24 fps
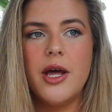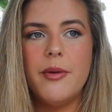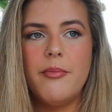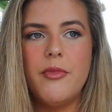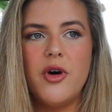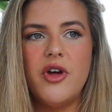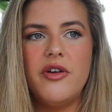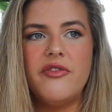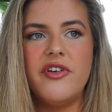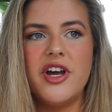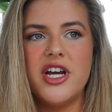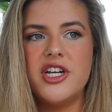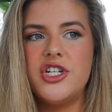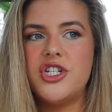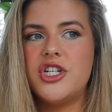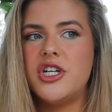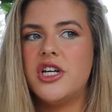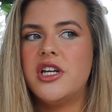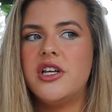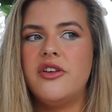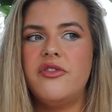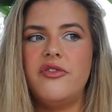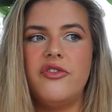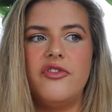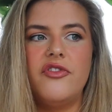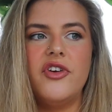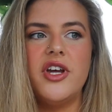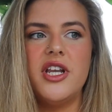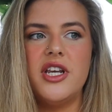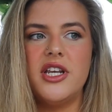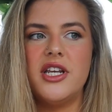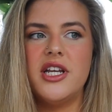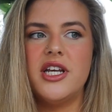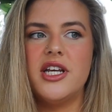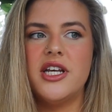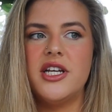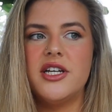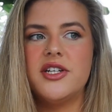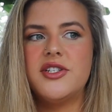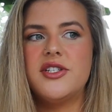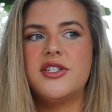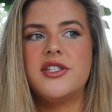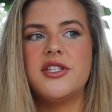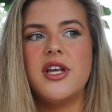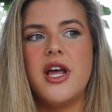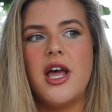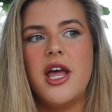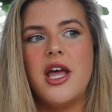motivation,
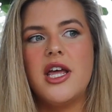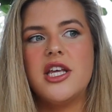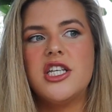fitness,